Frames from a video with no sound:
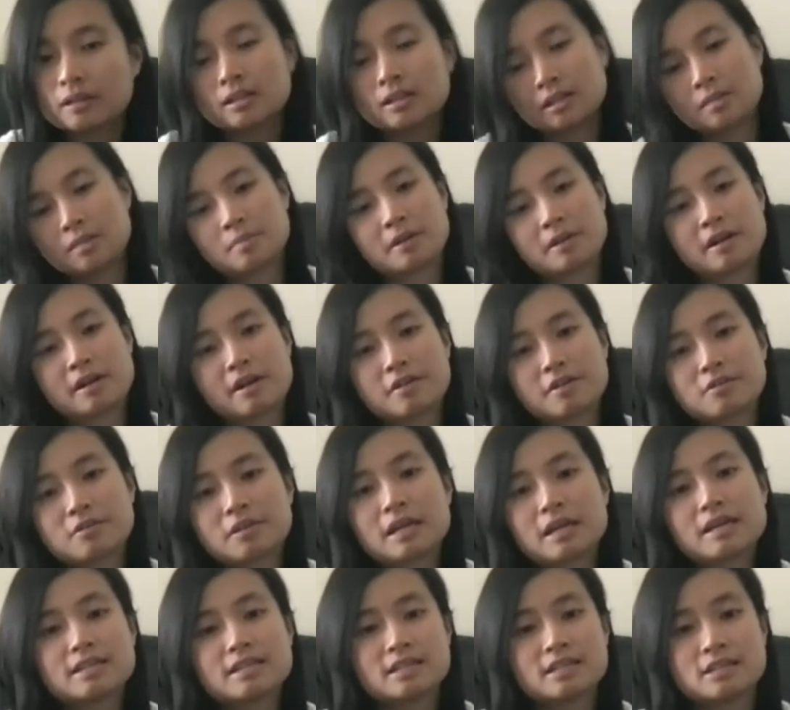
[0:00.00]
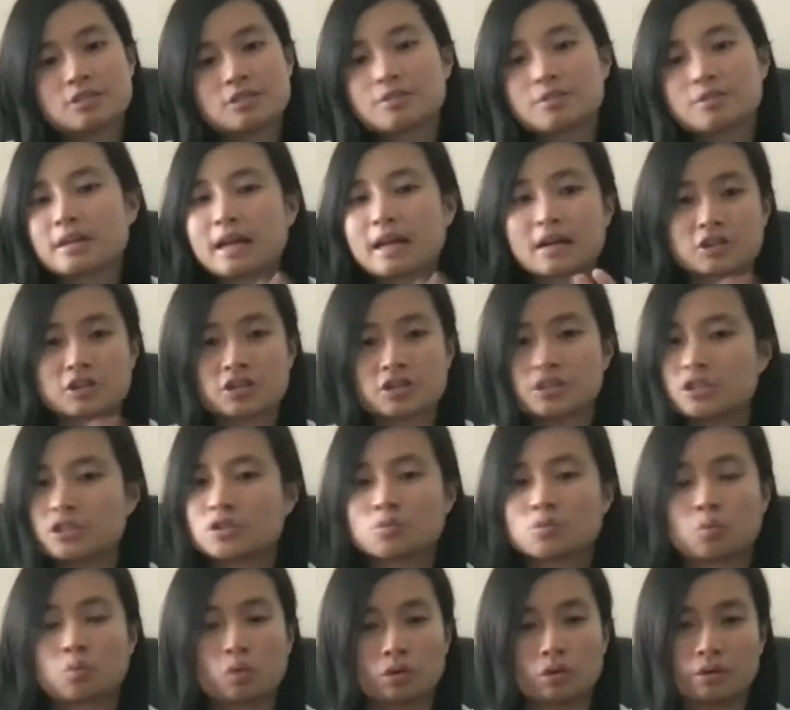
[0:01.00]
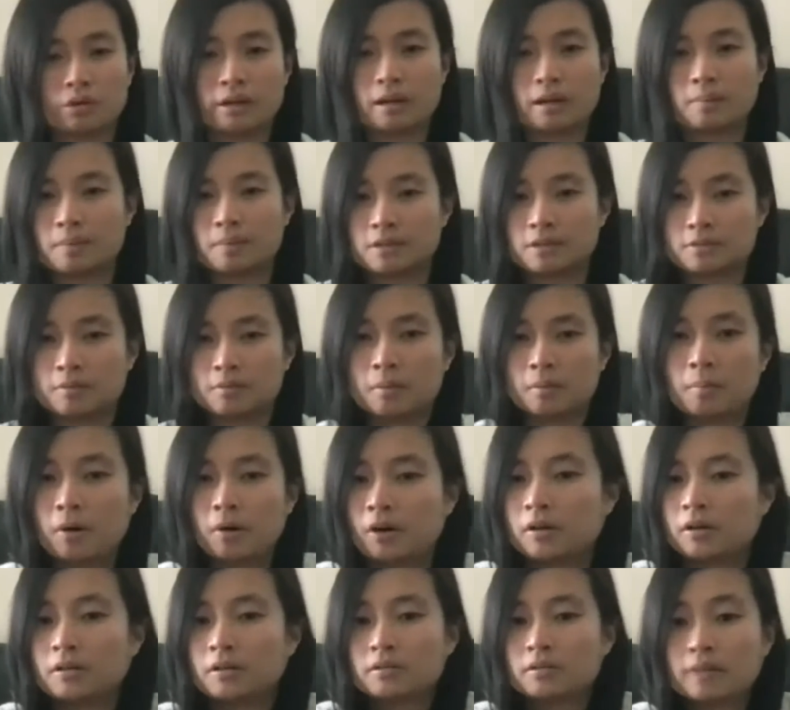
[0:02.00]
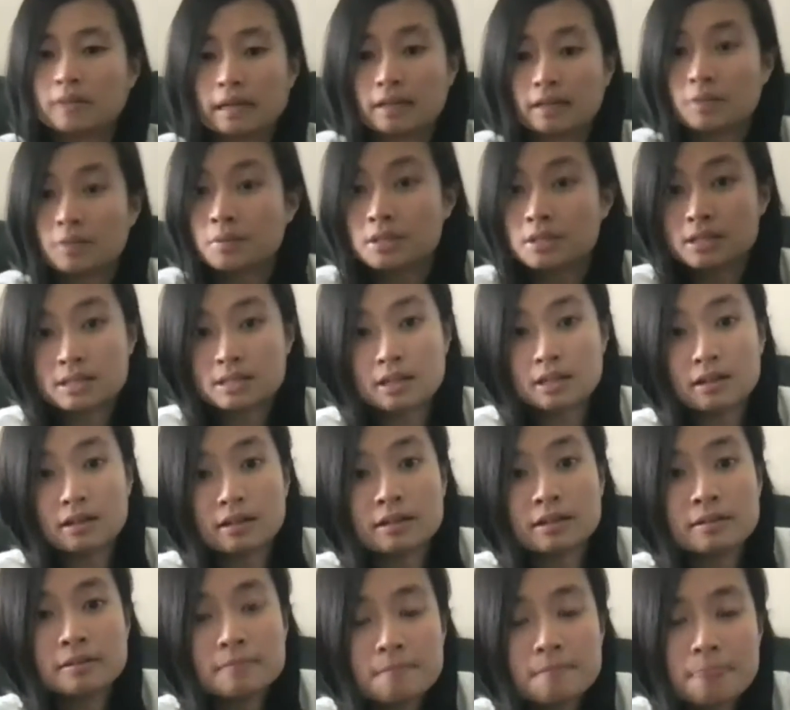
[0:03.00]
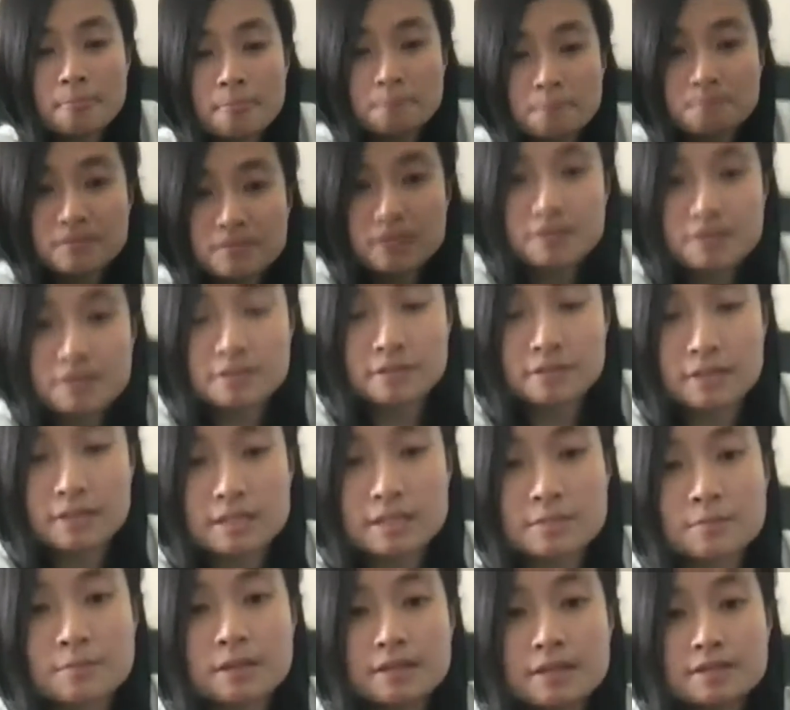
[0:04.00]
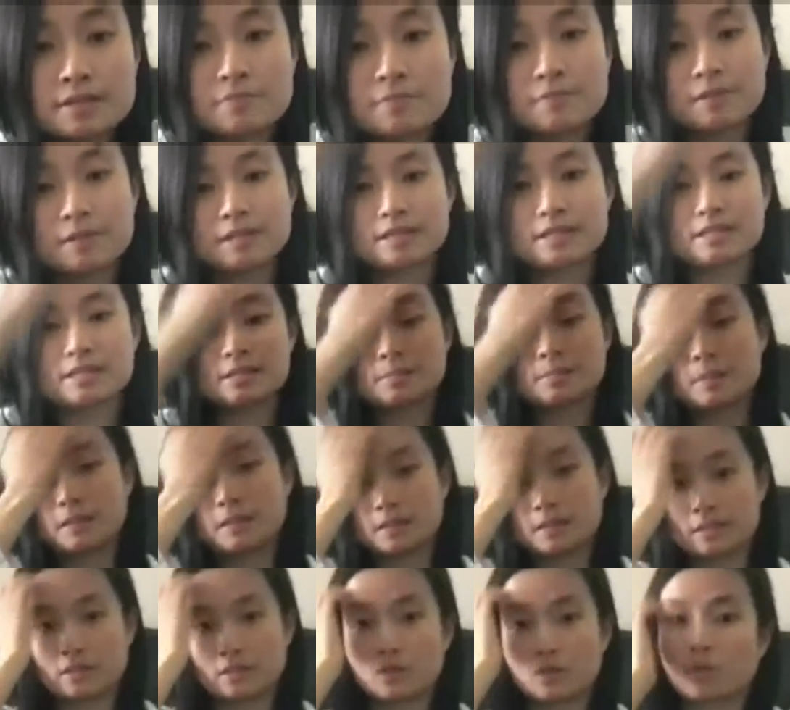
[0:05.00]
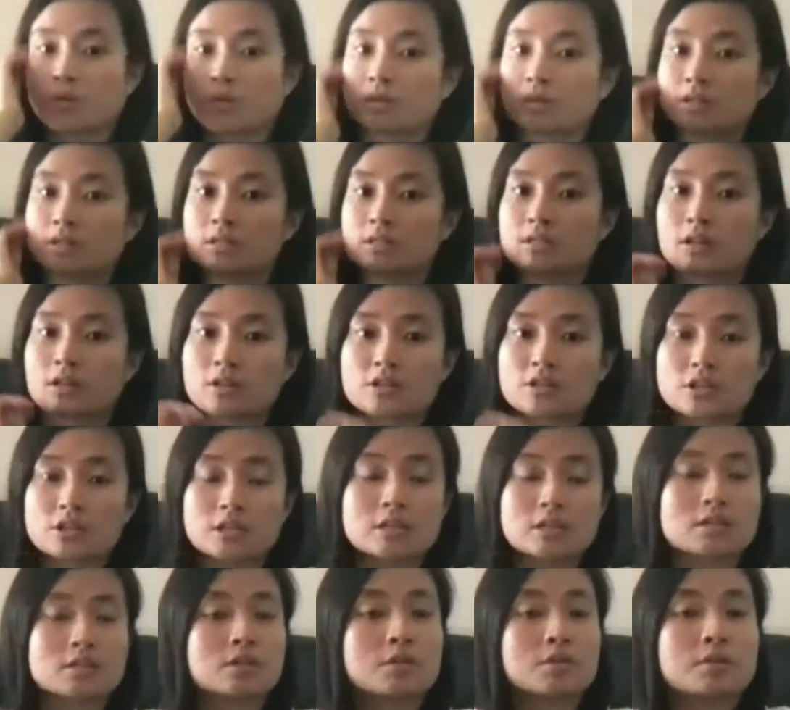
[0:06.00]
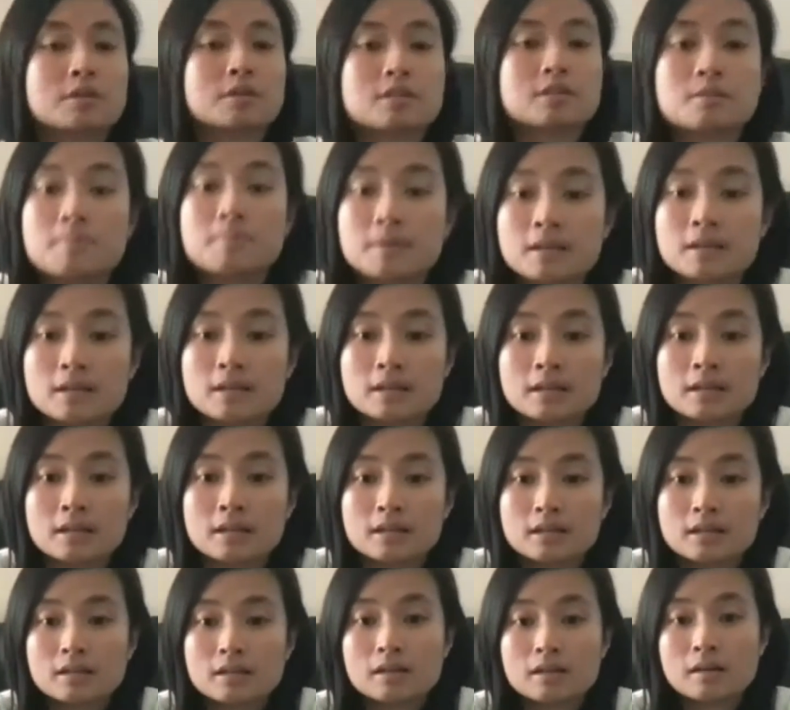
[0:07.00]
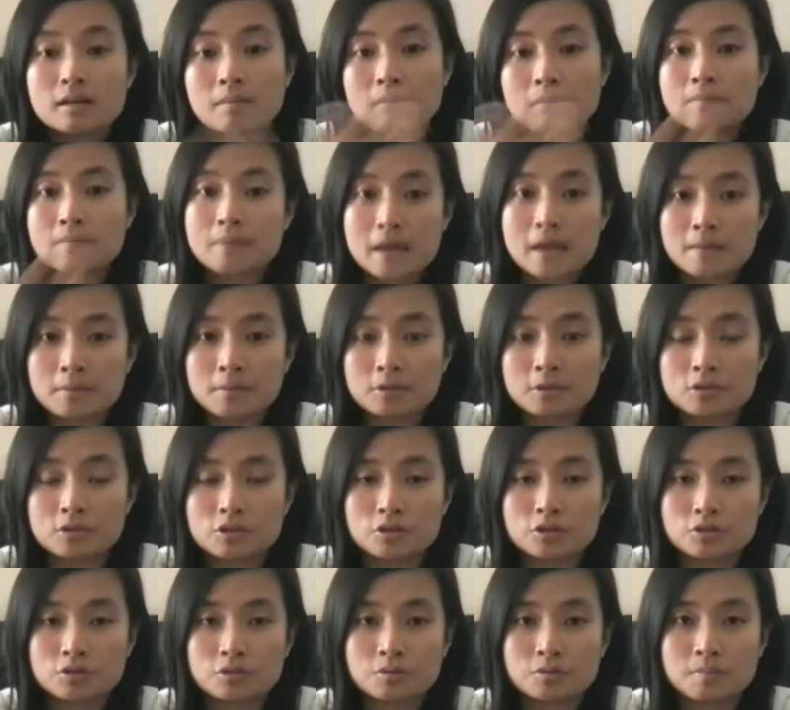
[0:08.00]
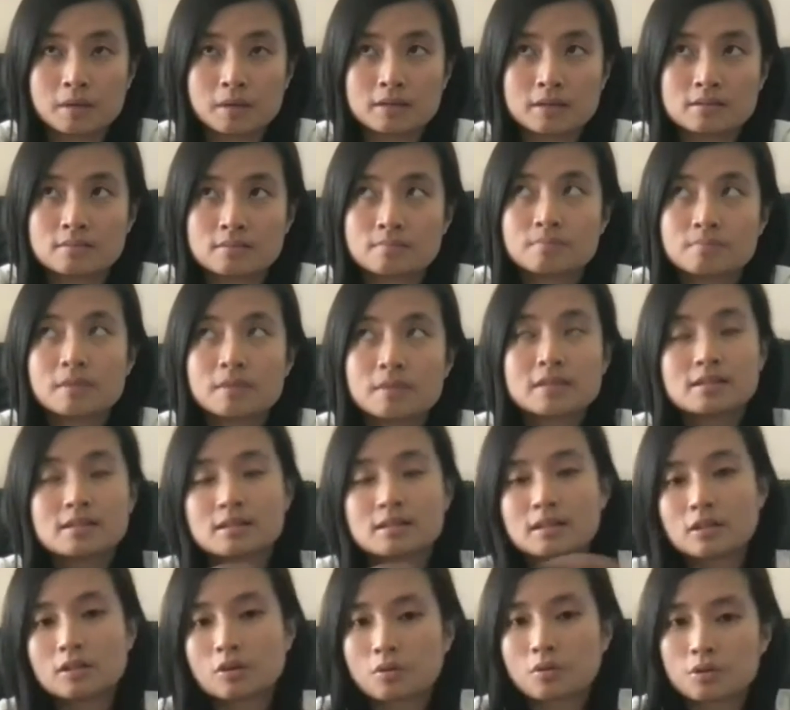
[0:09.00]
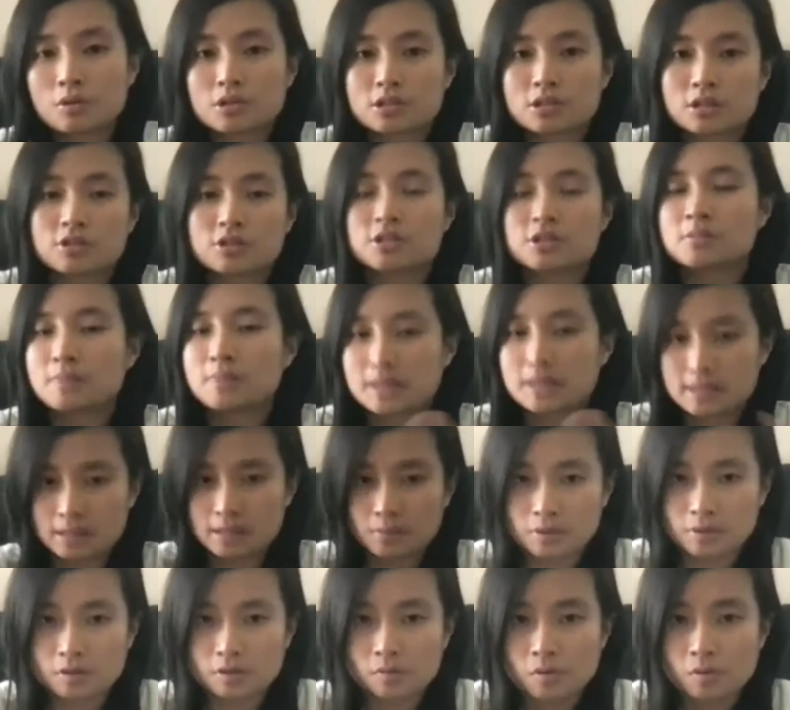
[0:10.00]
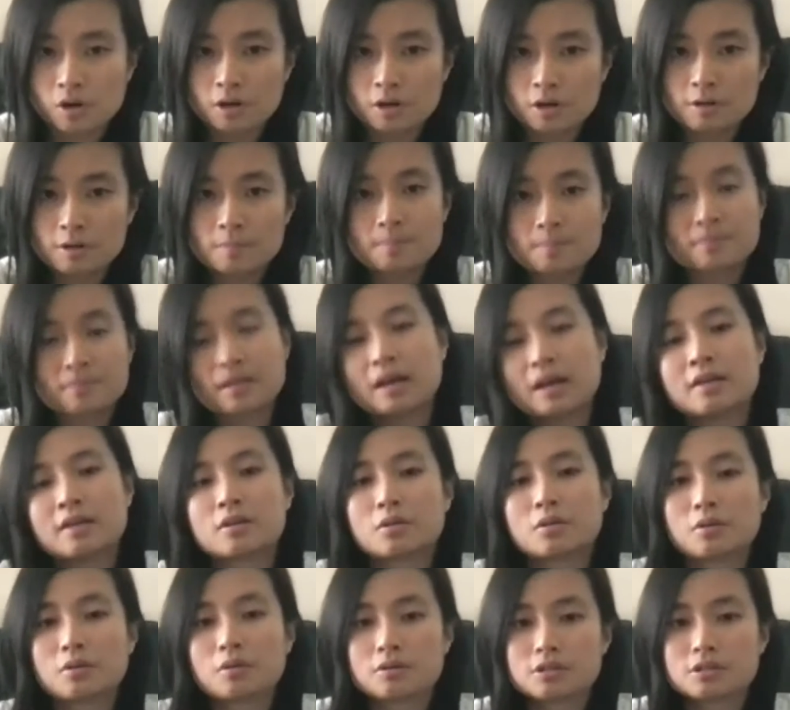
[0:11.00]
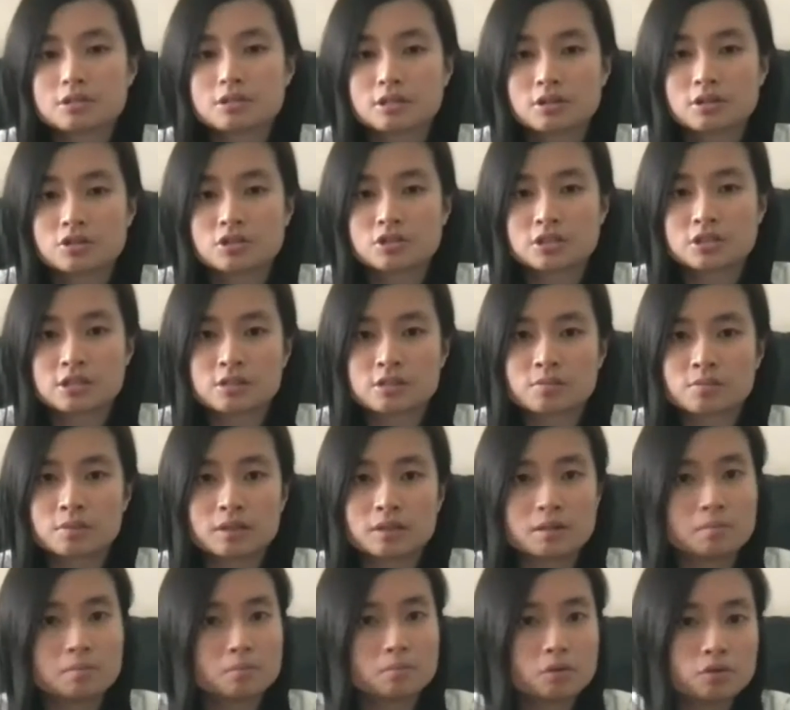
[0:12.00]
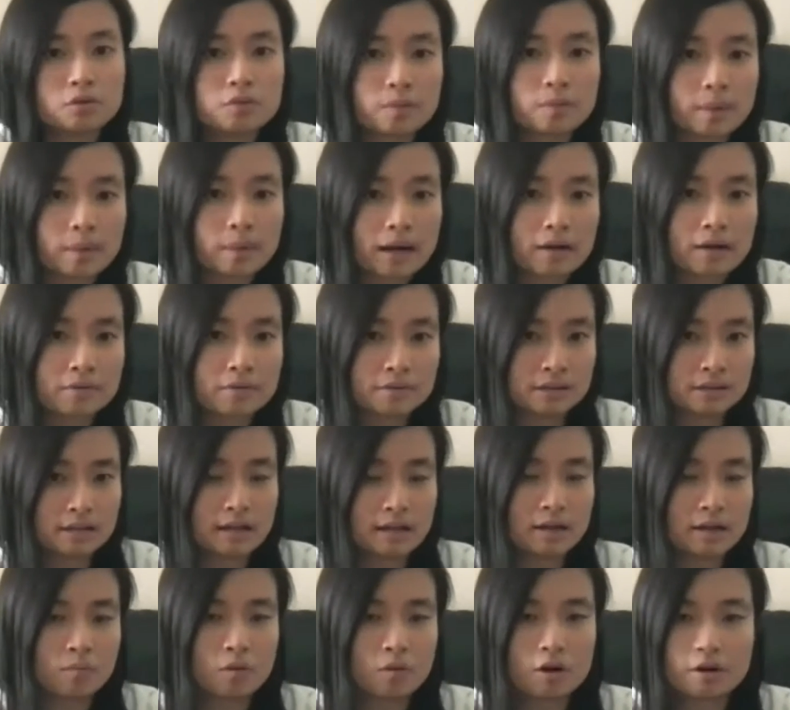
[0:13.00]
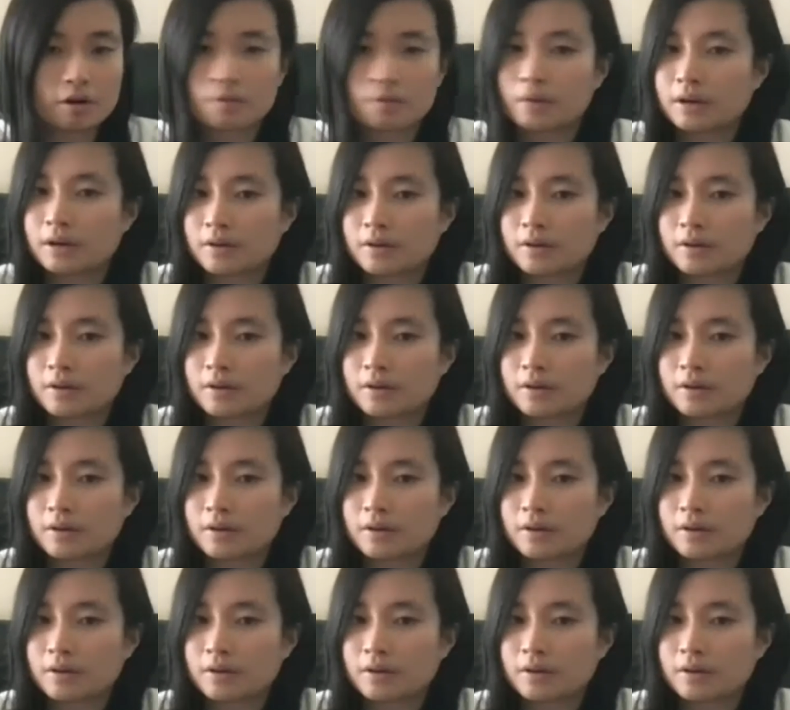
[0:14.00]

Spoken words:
But in other cases, you can actually just roll it up into a ball like it was a solid. So that's the reason for this is because the cornstarch is going to be able to basically the cornstarch is mixing with the water, and the cornstarch doesn't really move around in that water very